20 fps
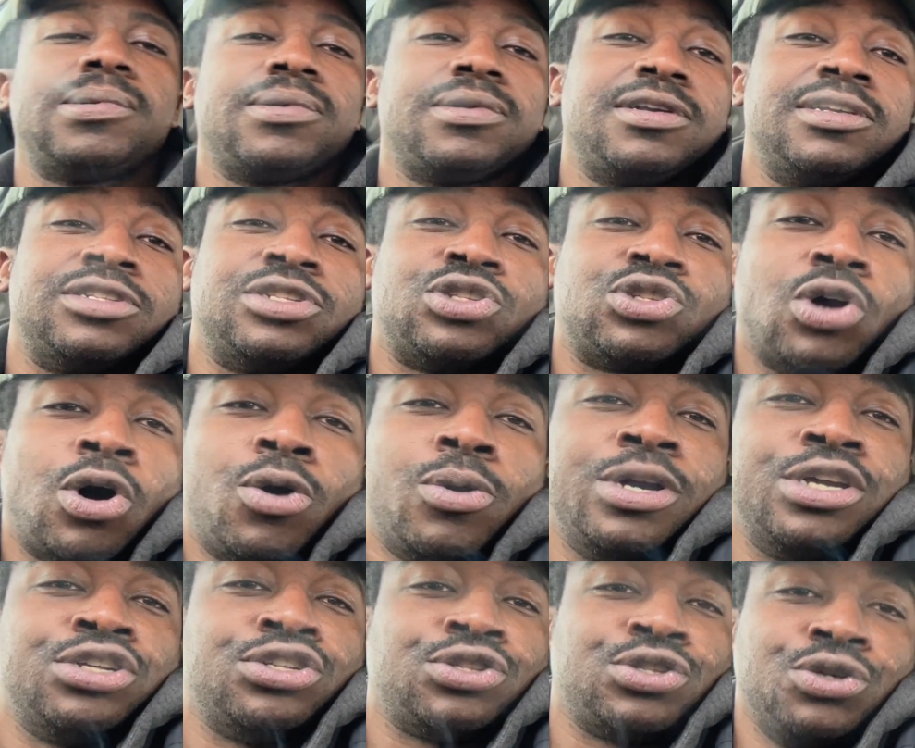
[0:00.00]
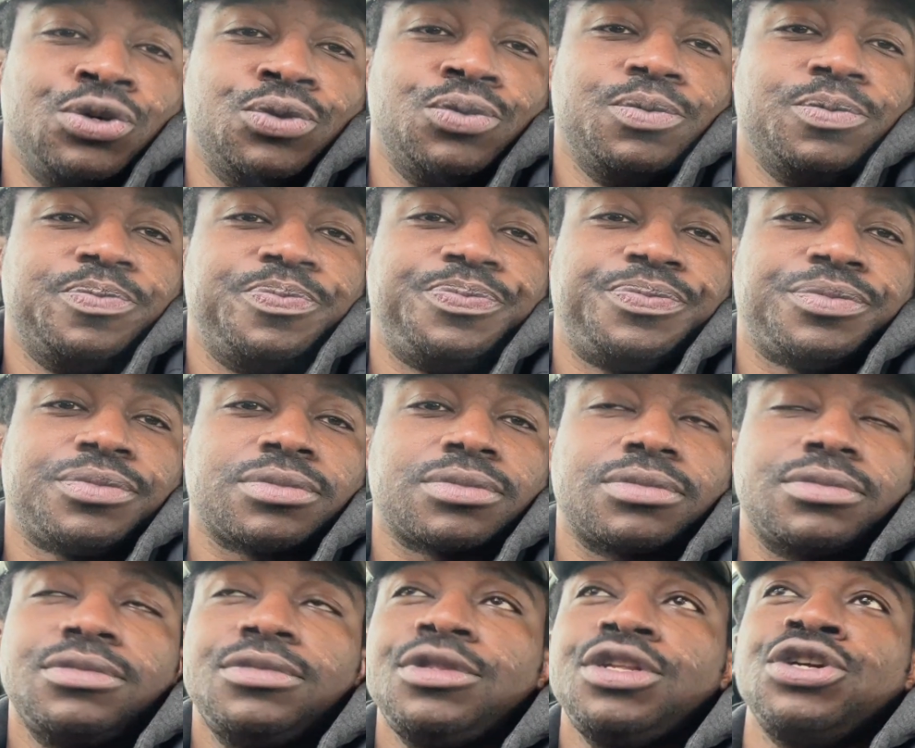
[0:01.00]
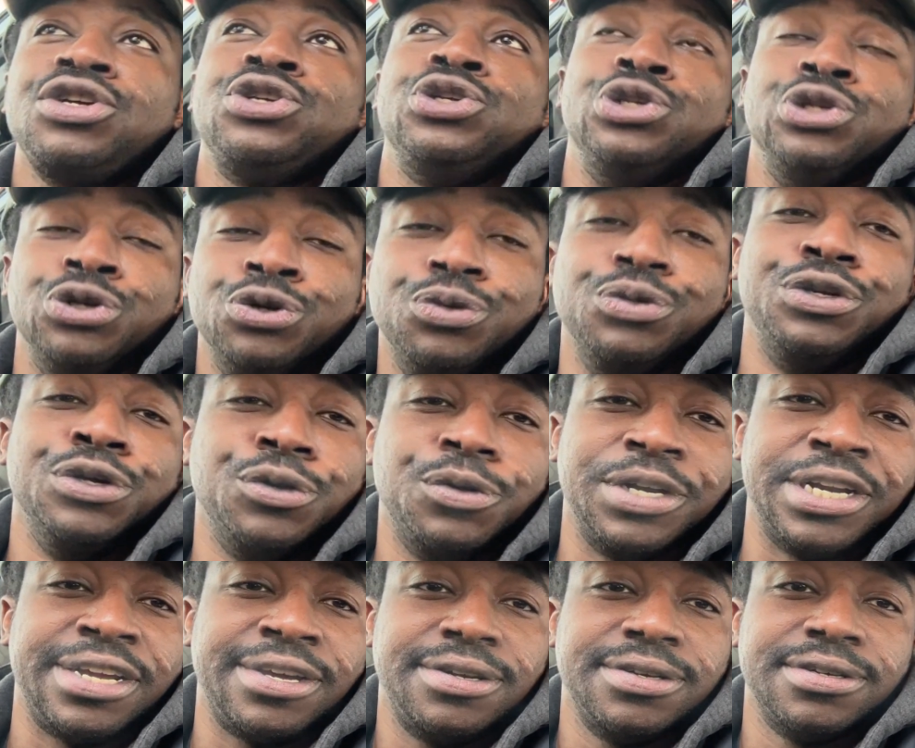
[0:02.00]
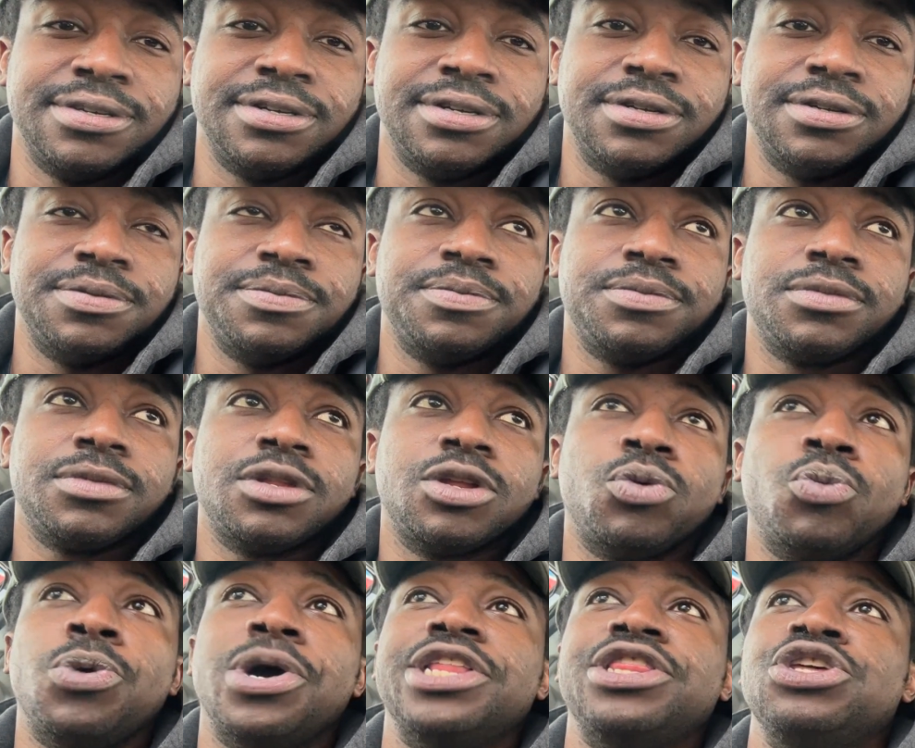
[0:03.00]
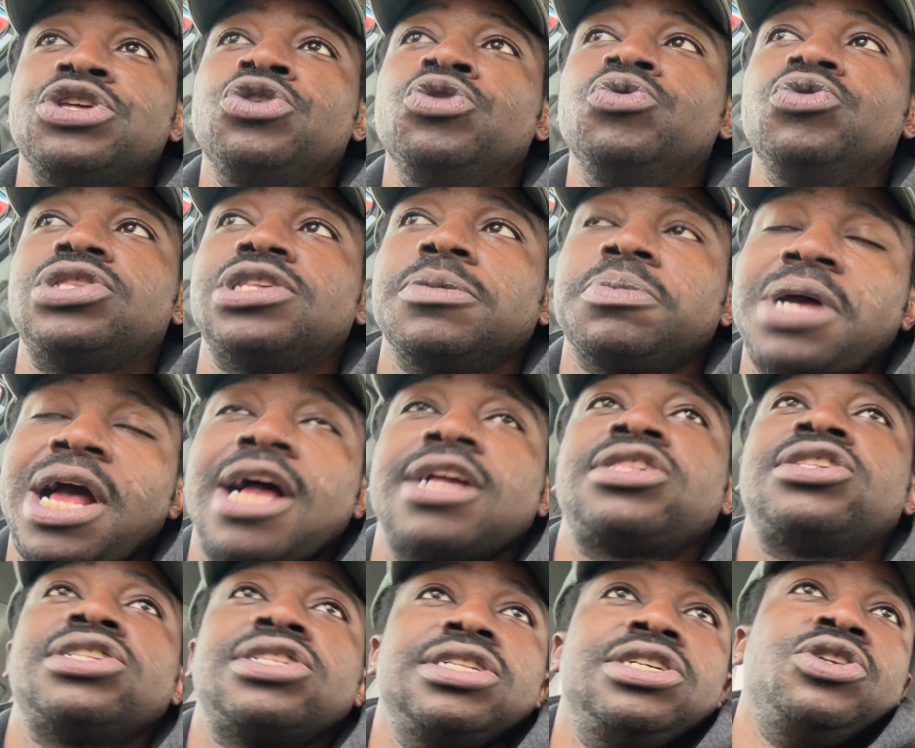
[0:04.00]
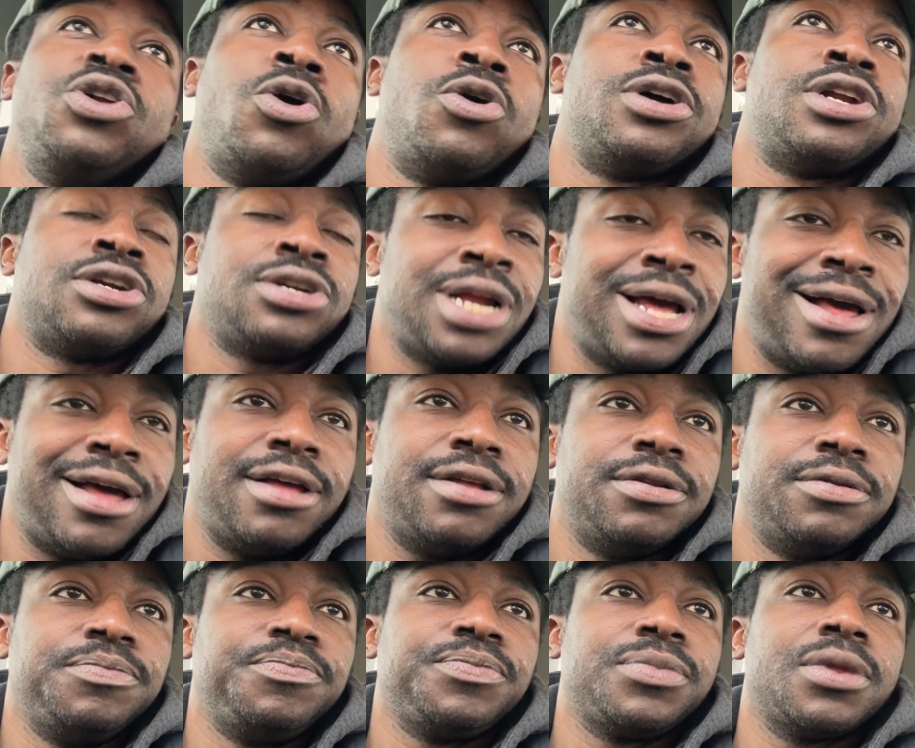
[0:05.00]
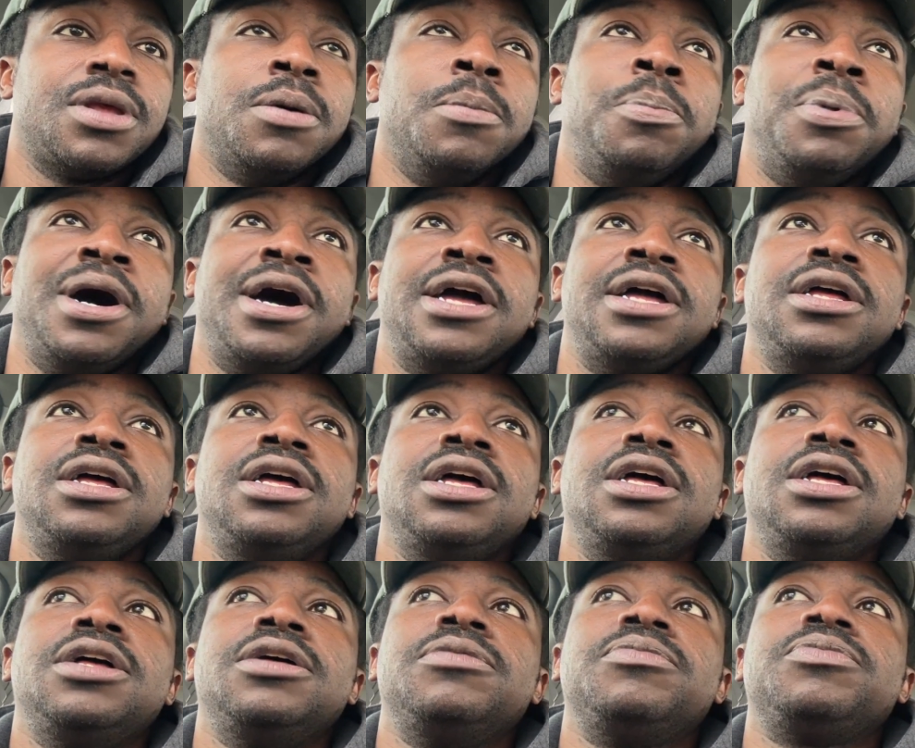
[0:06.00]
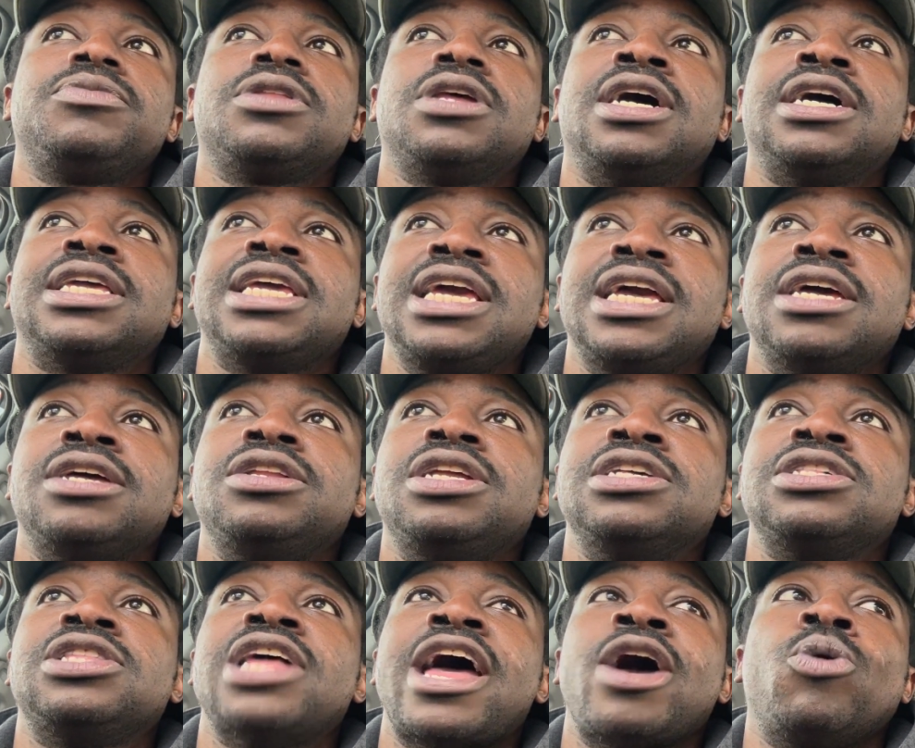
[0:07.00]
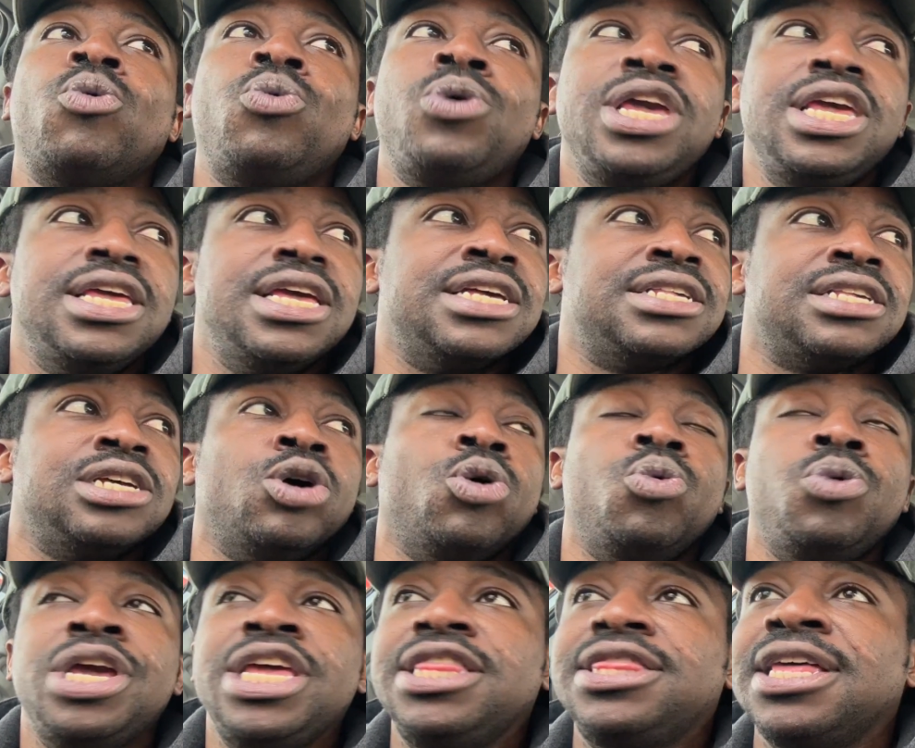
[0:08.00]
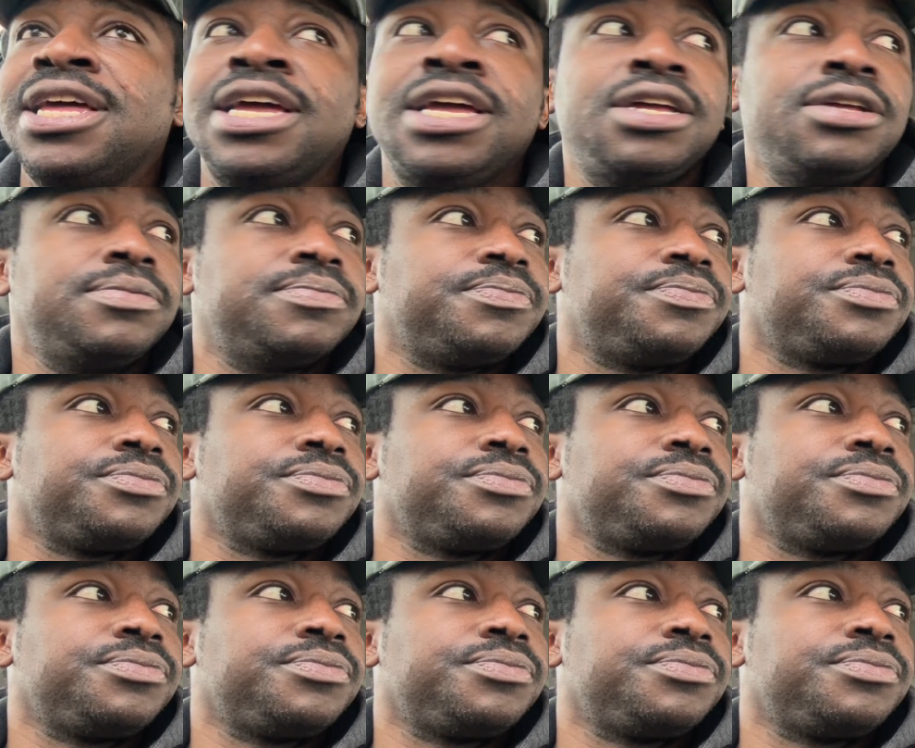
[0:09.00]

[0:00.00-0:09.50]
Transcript: Because it's always you, you doing it, whether you subconsciously know it or not. But again, is that we, is it a we thing?